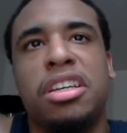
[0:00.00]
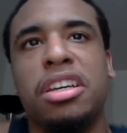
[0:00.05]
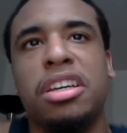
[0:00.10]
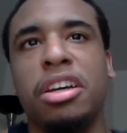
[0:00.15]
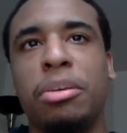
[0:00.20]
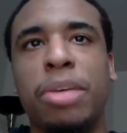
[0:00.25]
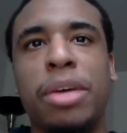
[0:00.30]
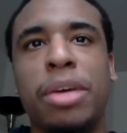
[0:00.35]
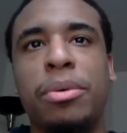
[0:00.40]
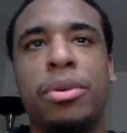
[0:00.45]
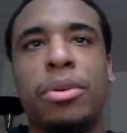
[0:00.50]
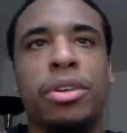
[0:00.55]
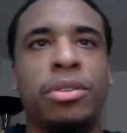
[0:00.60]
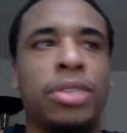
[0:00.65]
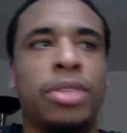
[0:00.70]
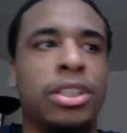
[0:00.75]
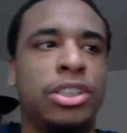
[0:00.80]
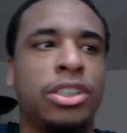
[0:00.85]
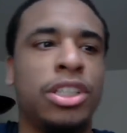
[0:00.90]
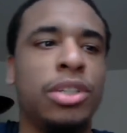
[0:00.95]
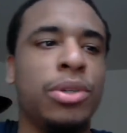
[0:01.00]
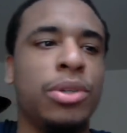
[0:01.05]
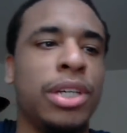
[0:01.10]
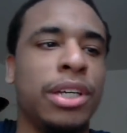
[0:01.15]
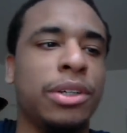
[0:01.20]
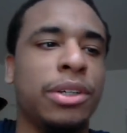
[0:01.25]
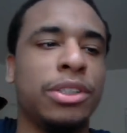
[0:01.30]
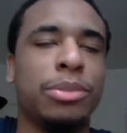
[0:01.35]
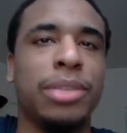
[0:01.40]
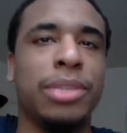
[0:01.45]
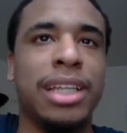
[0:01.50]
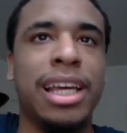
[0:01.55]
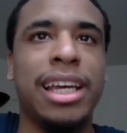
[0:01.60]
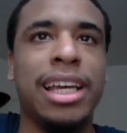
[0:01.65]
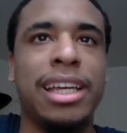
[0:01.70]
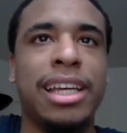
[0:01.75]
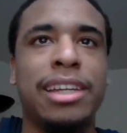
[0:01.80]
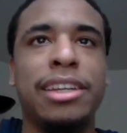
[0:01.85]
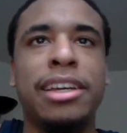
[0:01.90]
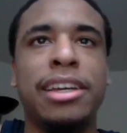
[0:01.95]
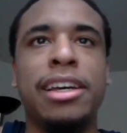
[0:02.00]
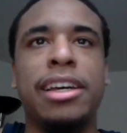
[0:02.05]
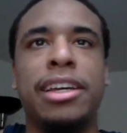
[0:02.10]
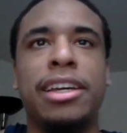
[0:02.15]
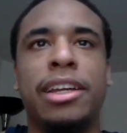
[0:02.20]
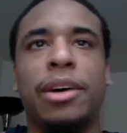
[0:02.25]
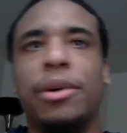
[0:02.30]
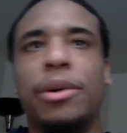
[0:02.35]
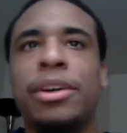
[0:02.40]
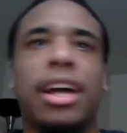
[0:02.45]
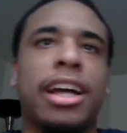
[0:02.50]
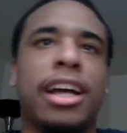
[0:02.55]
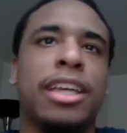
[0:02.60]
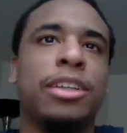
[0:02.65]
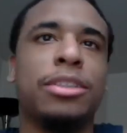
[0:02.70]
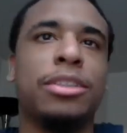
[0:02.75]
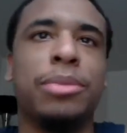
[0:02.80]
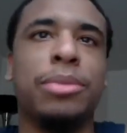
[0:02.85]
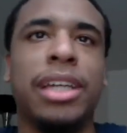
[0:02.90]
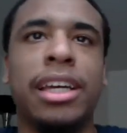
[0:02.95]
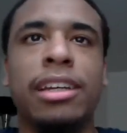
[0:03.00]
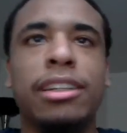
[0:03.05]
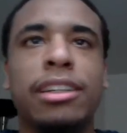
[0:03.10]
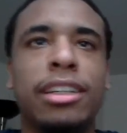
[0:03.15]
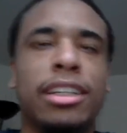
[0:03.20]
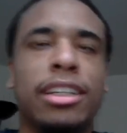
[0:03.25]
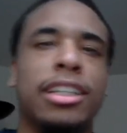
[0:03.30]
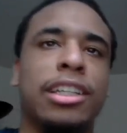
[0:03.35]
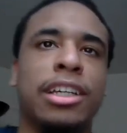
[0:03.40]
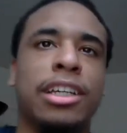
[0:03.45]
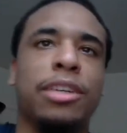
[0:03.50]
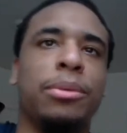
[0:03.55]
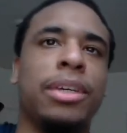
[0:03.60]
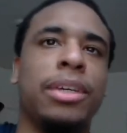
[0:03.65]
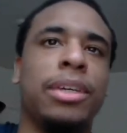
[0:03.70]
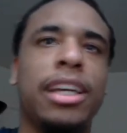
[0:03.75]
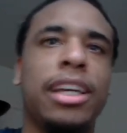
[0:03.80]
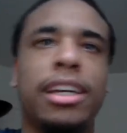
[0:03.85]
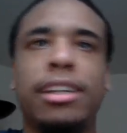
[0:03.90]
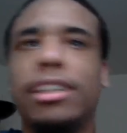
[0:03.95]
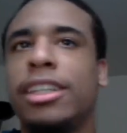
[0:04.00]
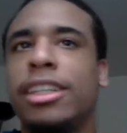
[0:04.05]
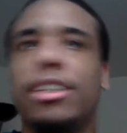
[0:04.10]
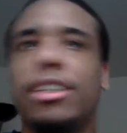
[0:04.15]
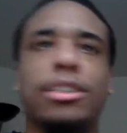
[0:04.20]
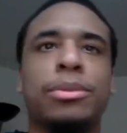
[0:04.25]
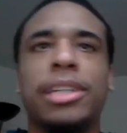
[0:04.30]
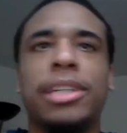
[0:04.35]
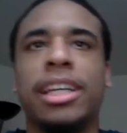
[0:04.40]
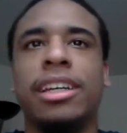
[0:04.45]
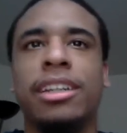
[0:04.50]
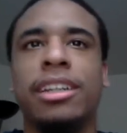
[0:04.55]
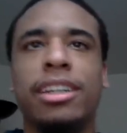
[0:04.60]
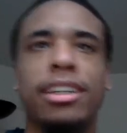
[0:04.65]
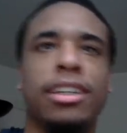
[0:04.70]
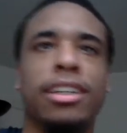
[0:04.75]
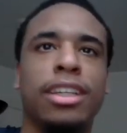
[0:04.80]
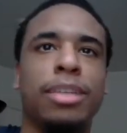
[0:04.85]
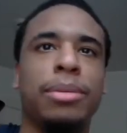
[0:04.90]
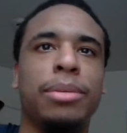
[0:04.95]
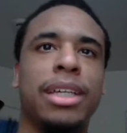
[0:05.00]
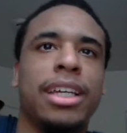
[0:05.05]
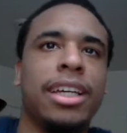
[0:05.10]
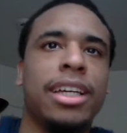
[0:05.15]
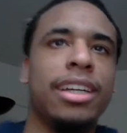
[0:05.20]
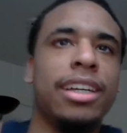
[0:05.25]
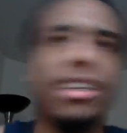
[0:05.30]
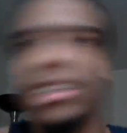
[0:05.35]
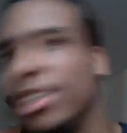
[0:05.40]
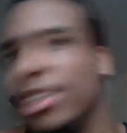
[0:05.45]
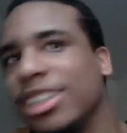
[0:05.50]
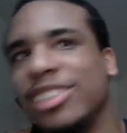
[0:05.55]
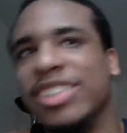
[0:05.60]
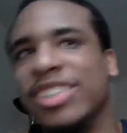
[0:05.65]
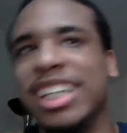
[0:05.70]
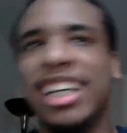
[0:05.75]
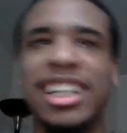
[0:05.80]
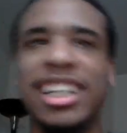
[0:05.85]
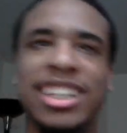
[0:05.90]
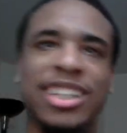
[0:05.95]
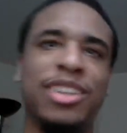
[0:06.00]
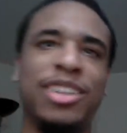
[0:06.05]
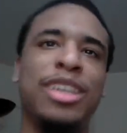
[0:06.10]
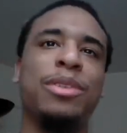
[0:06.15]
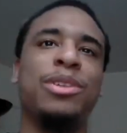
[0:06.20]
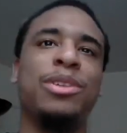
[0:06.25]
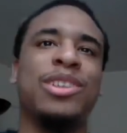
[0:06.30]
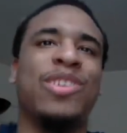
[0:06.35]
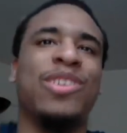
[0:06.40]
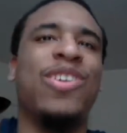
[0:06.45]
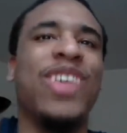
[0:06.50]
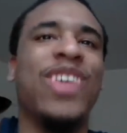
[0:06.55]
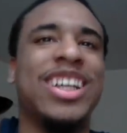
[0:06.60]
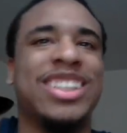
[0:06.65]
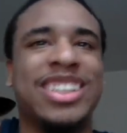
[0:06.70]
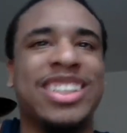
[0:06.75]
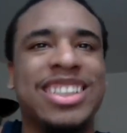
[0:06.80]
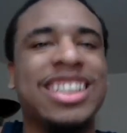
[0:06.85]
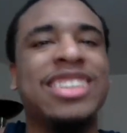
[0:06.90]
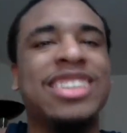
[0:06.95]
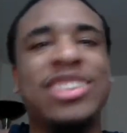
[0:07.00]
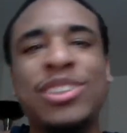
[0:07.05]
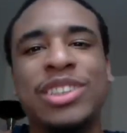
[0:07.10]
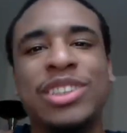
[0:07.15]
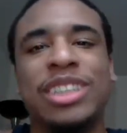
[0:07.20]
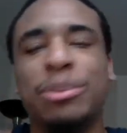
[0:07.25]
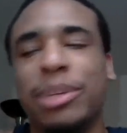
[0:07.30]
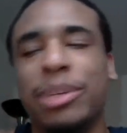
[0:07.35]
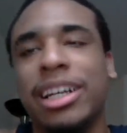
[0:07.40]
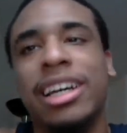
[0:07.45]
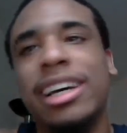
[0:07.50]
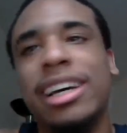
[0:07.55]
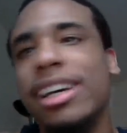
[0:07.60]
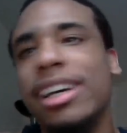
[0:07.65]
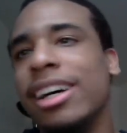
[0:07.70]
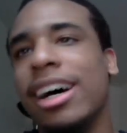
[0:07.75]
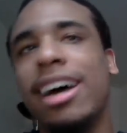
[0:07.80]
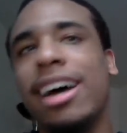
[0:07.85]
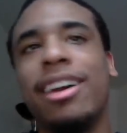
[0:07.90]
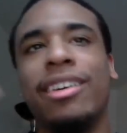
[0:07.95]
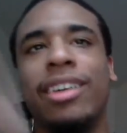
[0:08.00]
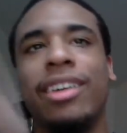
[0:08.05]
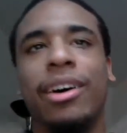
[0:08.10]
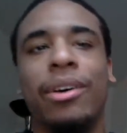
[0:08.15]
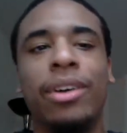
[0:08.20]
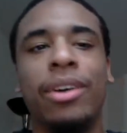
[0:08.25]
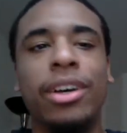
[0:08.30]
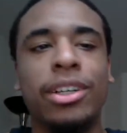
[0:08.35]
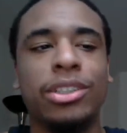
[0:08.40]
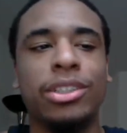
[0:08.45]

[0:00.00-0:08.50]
you know, maybe when Chiyu heals him again, you know, not kills him again, get heal him again, kills him again, heal him again, kills him again, then he's losing points because he's losing, but I don't know.